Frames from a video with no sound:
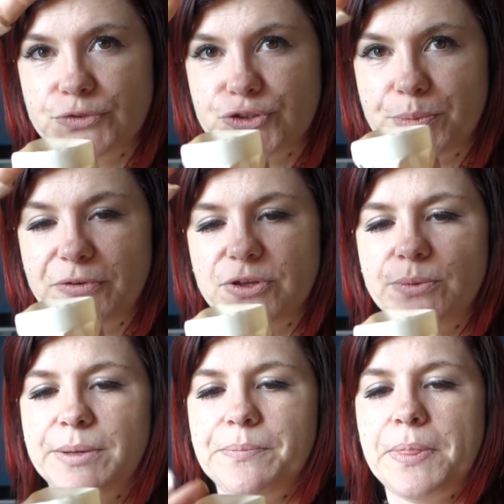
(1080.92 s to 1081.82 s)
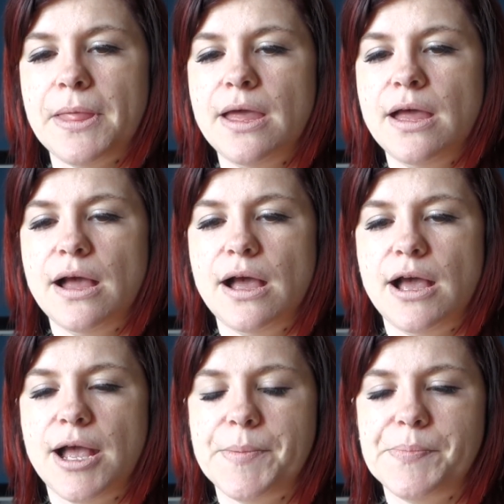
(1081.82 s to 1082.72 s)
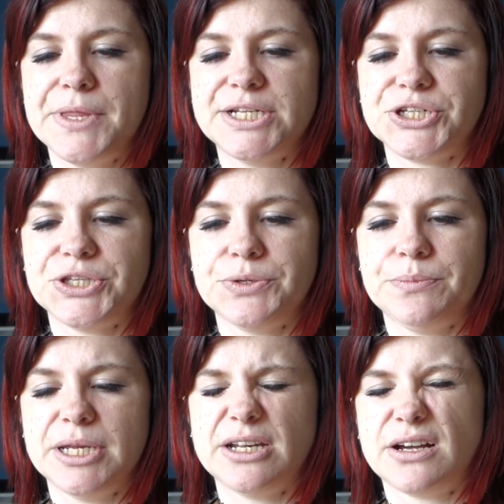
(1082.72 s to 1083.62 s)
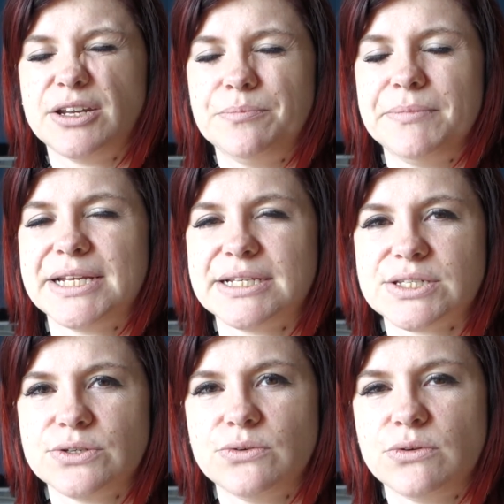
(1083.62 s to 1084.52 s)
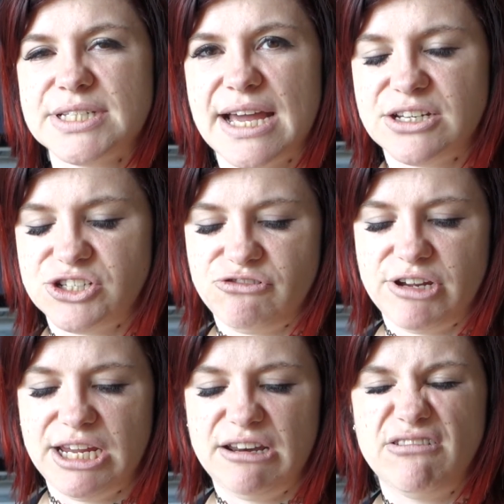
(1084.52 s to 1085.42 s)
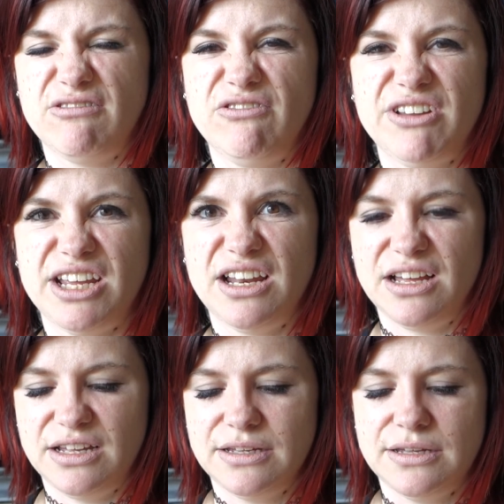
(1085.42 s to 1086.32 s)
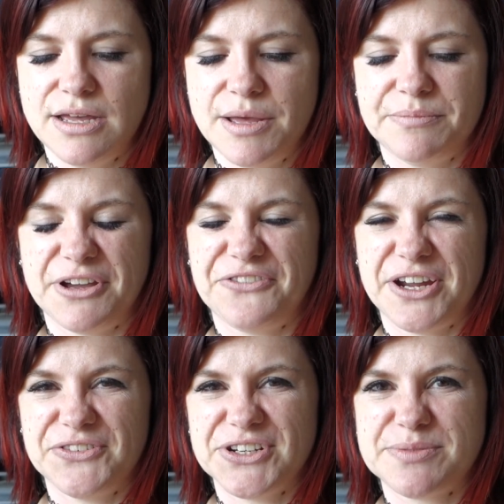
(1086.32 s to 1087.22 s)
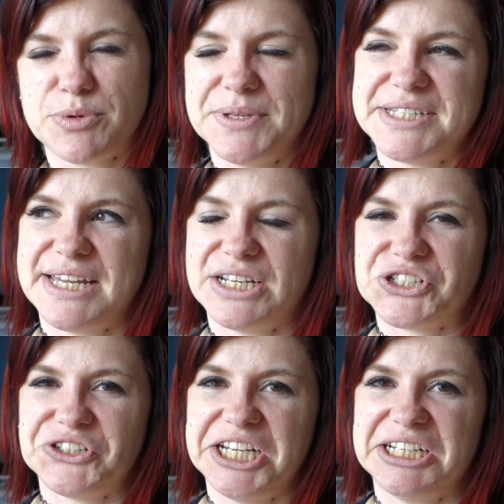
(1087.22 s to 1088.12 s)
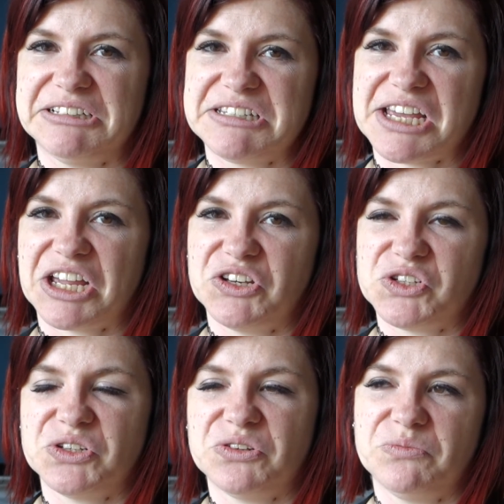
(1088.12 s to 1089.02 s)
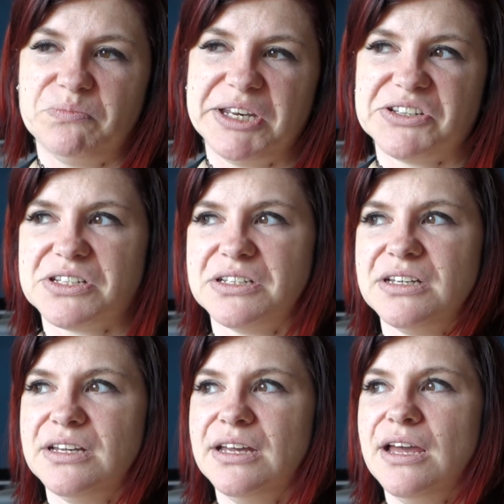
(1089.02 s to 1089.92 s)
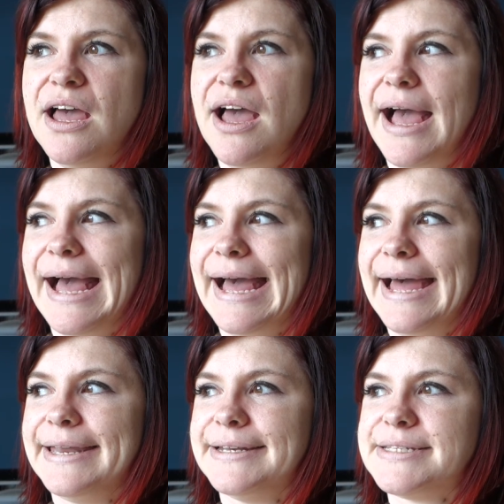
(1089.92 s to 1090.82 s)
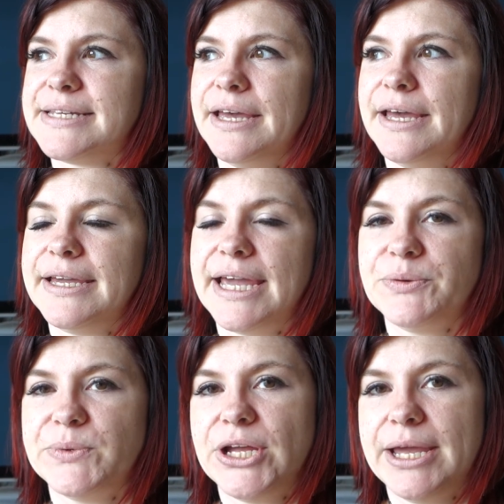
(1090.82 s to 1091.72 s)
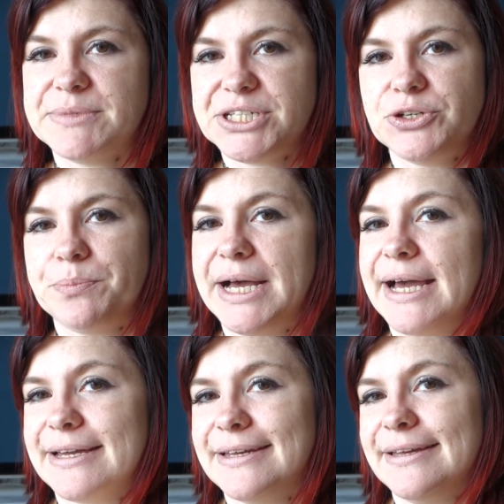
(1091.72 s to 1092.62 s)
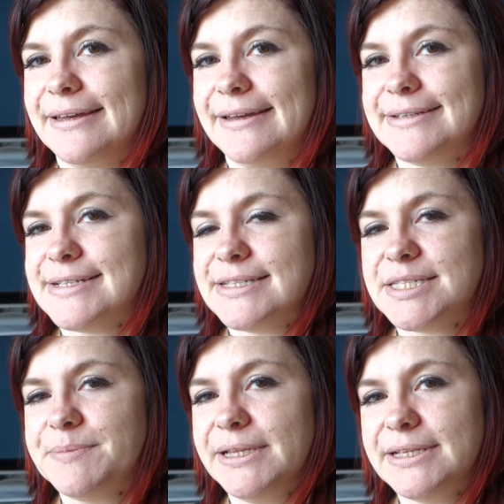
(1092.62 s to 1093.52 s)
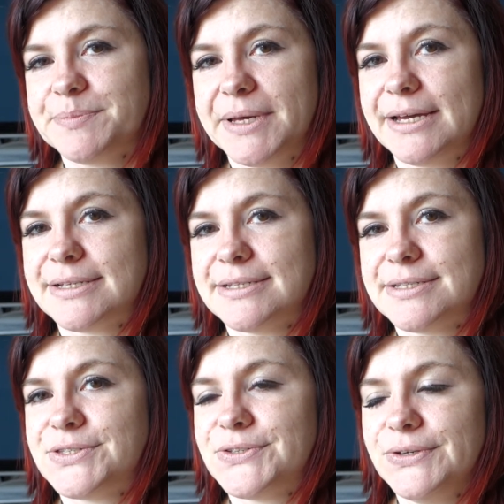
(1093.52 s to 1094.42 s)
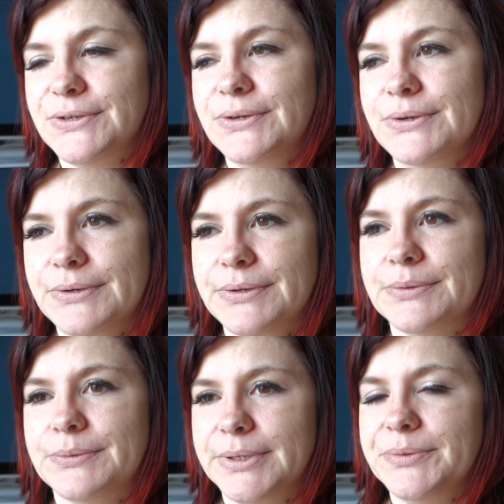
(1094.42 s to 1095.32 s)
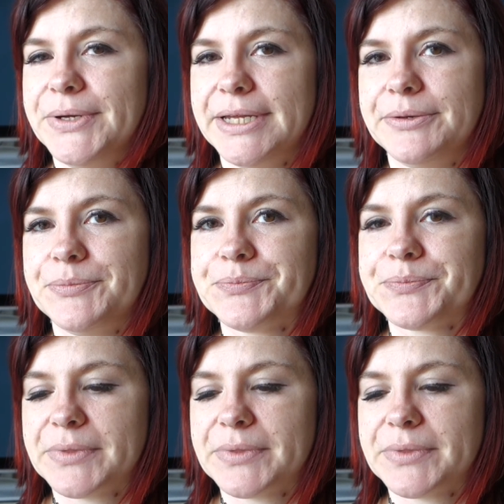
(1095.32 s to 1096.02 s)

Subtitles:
drop a few in. I do them in kind of mint, not tangerine, vanilla. My favourite is probably the tangerine, second mint. And again, when you're emptying your bag, it doesn't smell as bad. So win-win.